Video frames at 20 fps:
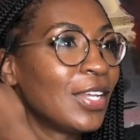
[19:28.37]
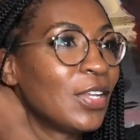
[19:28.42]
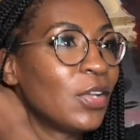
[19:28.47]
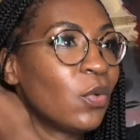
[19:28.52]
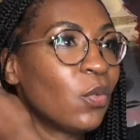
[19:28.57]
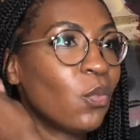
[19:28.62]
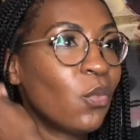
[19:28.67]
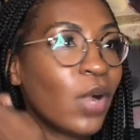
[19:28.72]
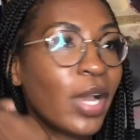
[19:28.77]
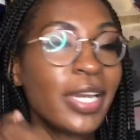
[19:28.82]

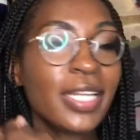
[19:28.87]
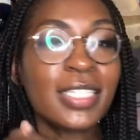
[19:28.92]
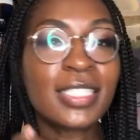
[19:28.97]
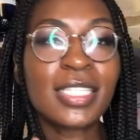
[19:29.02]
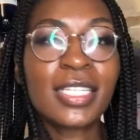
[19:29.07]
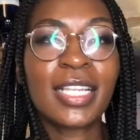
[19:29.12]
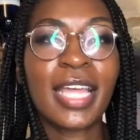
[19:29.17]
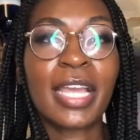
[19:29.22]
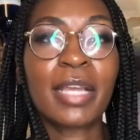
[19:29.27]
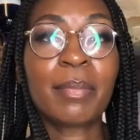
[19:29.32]
wanting
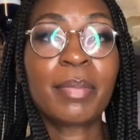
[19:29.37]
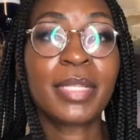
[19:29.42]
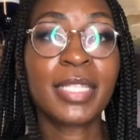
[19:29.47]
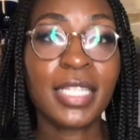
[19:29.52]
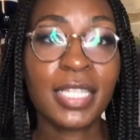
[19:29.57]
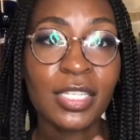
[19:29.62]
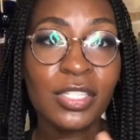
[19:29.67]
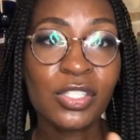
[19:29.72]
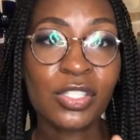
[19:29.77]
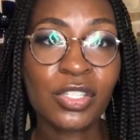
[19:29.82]
to like
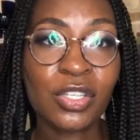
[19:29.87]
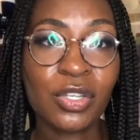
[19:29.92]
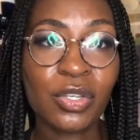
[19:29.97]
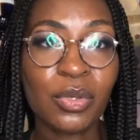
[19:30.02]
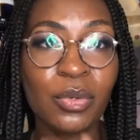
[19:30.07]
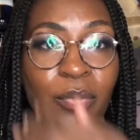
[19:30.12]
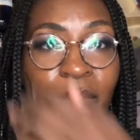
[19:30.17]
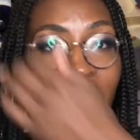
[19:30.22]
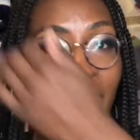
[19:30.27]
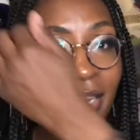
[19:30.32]
please
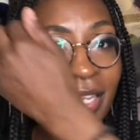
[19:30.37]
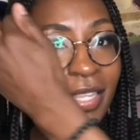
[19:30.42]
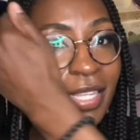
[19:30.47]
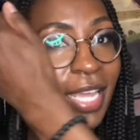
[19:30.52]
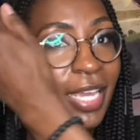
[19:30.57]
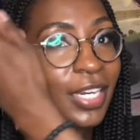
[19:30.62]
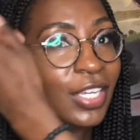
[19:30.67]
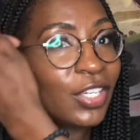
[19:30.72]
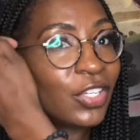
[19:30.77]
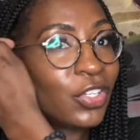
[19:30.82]
you and
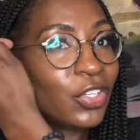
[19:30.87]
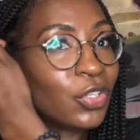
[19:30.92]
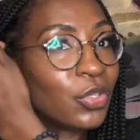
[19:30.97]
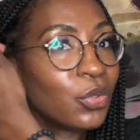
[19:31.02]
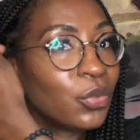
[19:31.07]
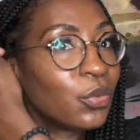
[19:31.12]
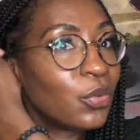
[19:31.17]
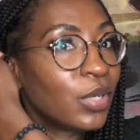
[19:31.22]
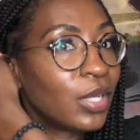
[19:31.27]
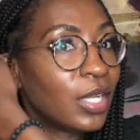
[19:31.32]
letting
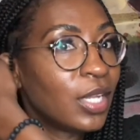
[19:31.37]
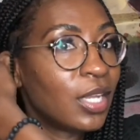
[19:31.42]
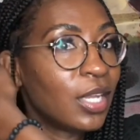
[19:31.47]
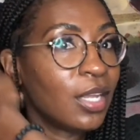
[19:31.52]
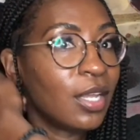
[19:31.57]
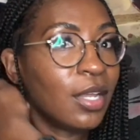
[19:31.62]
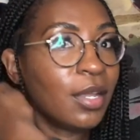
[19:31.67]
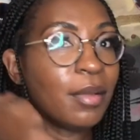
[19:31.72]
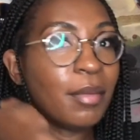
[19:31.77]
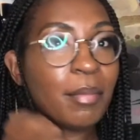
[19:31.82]
you
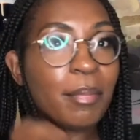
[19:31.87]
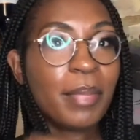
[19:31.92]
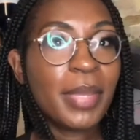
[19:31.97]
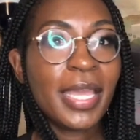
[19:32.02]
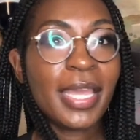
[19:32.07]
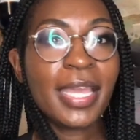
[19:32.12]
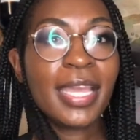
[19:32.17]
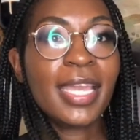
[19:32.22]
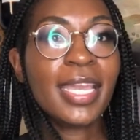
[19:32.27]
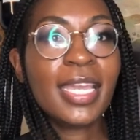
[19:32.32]
put
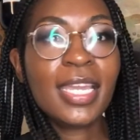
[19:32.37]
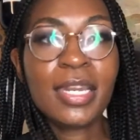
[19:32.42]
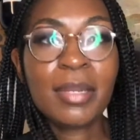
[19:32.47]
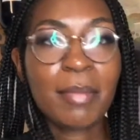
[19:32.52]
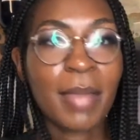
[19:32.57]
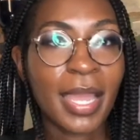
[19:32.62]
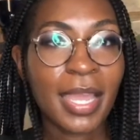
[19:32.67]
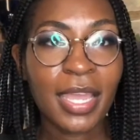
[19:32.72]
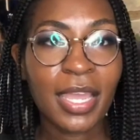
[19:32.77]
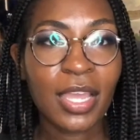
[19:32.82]
heat in
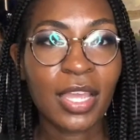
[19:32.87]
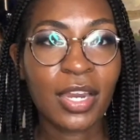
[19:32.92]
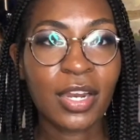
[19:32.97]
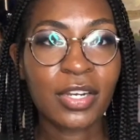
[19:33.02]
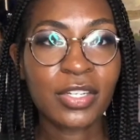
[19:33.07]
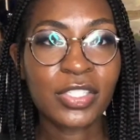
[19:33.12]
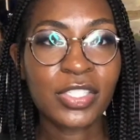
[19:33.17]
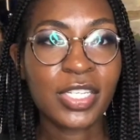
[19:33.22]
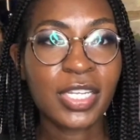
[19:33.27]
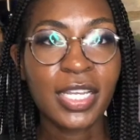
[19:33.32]
my hair
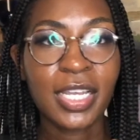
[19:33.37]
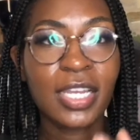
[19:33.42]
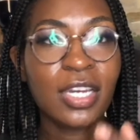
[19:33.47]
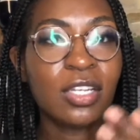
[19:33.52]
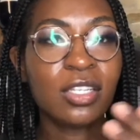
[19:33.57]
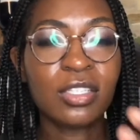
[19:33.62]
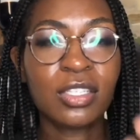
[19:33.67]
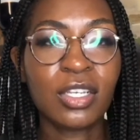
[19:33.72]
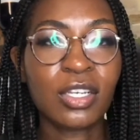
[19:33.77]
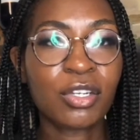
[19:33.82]
to get a
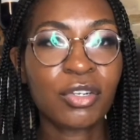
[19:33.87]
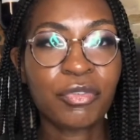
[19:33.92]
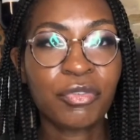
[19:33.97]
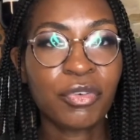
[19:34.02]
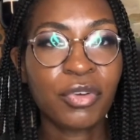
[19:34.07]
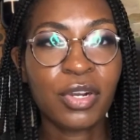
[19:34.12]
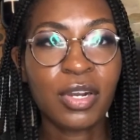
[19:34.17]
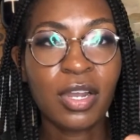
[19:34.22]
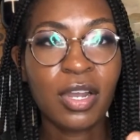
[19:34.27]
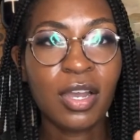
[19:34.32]
look
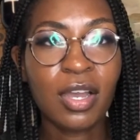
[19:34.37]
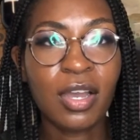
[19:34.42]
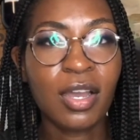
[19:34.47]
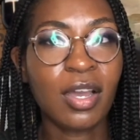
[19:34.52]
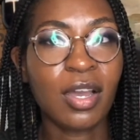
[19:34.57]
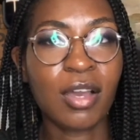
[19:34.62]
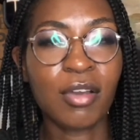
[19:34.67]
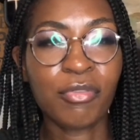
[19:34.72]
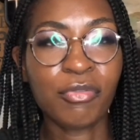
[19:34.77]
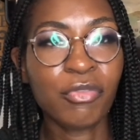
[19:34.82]
for
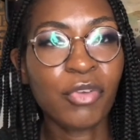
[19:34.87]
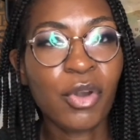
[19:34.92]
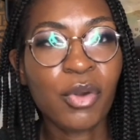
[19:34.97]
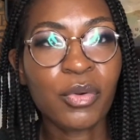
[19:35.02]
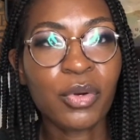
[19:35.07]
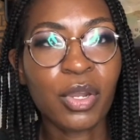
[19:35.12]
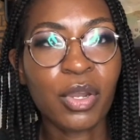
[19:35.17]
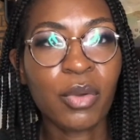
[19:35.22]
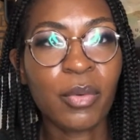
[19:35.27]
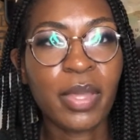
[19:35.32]
a
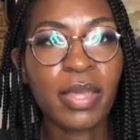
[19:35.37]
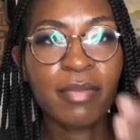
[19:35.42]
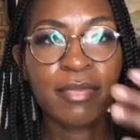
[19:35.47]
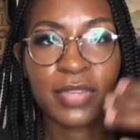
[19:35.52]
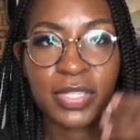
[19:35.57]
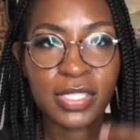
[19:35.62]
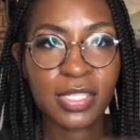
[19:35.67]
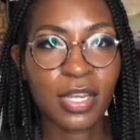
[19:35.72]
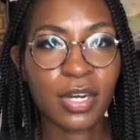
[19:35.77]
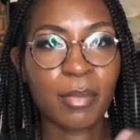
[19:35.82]
photo if
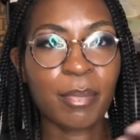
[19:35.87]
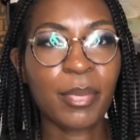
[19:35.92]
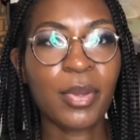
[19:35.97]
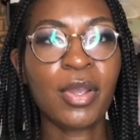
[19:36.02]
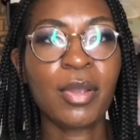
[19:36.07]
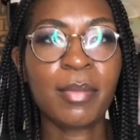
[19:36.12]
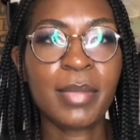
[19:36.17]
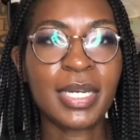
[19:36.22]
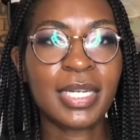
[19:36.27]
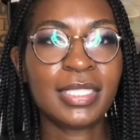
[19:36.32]
it's going to
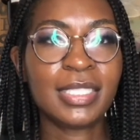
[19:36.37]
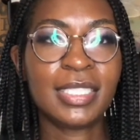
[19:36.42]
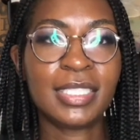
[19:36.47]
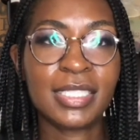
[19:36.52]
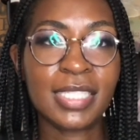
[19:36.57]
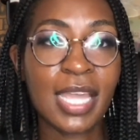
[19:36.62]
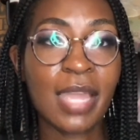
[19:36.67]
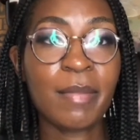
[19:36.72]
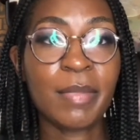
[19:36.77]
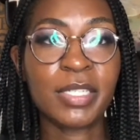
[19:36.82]
permanently
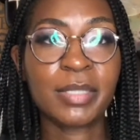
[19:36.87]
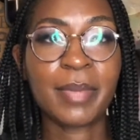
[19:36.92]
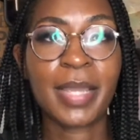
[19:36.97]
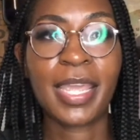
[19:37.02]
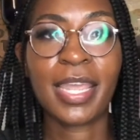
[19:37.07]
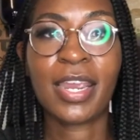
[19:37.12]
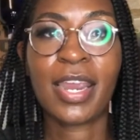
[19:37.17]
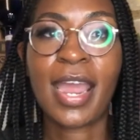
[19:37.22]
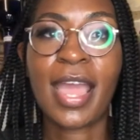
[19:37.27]
damage my hair.